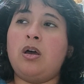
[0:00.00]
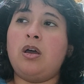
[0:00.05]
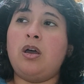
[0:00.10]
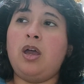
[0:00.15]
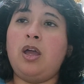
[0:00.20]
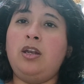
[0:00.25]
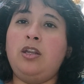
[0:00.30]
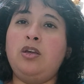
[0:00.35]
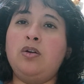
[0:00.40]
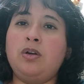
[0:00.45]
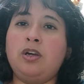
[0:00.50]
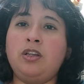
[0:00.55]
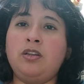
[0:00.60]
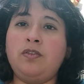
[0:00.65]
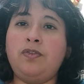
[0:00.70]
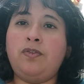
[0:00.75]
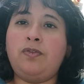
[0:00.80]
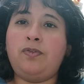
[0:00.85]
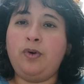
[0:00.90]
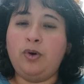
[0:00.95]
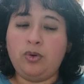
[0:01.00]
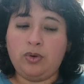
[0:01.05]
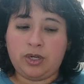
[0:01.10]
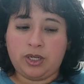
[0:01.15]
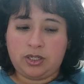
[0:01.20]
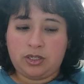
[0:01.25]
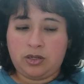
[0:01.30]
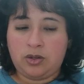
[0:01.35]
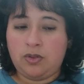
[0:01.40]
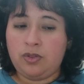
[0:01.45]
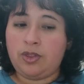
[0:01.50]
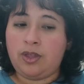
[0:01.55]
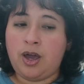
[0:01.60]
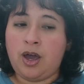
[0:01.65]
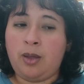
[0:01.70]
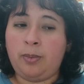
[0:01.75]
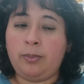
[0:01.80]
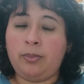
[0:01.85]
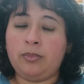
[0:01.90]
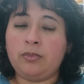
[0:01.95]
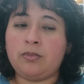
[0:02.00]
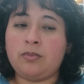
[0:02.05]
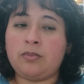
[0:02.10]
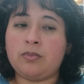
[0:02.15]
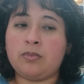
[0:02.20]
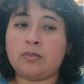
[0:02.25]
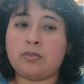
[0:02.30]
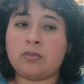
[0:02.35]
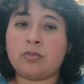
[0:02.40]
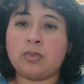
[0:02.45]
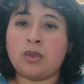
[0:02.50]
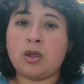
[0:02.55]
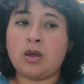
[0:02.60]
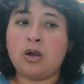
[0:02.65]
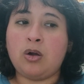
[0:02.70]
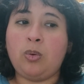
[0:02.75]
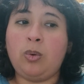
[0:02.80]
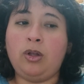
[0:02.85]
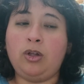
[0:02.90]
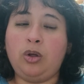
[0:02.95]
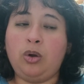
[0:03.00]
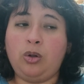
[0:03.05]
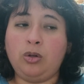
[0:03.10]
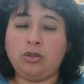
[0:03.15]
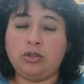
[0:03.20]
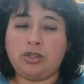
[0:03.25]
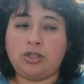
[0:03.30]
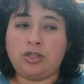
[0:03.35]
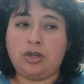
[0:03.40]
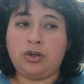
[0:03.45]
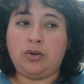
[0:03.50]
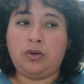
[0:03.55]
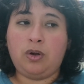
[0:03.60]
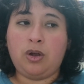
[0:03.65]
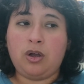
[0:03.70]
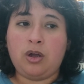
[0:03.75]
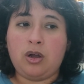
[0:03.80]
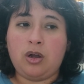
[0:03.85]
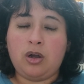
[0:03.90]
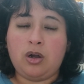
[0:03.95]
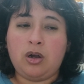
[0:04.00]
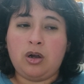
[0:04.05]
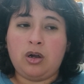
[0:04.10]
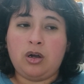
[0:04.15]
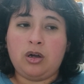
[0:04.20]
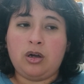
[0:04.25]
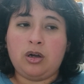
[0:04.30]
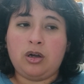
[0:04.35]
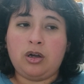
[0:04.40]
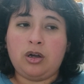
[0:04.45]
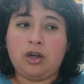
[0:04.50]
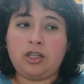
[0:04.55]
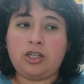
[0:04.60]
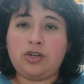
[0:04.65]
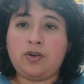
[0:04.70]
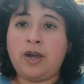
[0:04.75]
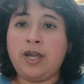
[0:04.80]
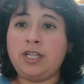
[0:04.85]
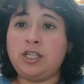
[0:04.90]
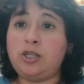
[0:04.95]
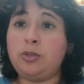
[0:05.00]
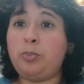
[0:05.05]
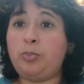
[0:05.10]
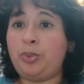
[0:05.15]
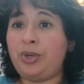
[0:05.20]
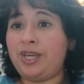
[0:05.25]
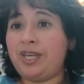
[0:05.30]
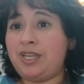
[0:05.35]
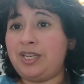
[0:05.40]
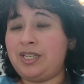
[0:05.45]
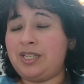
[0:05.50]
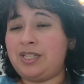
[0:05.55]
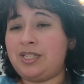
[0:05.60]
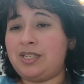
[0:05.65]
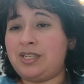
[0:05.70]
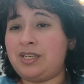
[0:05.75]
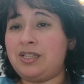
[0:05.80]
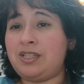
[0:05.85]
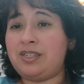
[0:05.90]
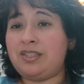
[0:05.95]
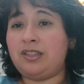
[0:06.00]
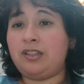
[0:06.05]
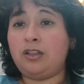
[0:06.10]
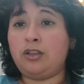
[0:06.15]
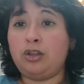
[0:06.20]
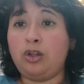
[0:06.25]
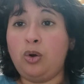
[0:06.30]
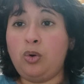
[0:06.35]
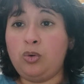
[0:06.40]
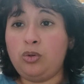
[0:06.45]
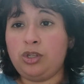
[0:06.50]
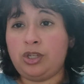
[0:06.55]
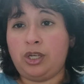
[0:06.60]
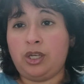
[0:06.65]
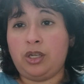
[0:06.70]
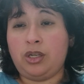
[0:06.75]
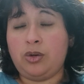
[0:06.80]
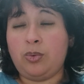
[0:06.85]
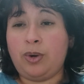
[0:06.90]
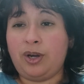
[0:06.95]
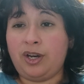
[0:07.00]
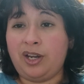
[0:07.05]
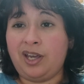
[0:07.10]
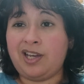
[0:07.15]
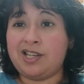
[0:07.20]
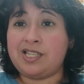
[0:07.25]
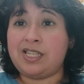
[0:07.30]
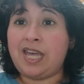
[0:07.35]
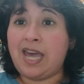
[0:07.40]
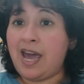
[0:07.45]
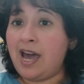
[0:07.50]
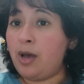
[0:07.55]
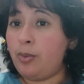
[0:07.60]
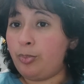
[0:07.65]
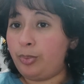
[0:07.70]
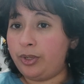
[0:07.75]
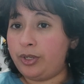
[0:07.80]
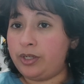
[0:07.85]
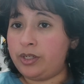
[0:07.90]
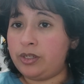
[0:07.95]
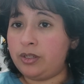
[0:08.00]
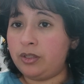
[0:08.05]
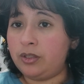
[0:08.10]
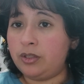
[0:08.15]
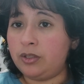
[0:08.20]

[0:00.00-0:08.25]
and you can focus on them while also trying to piece slowly what has happened.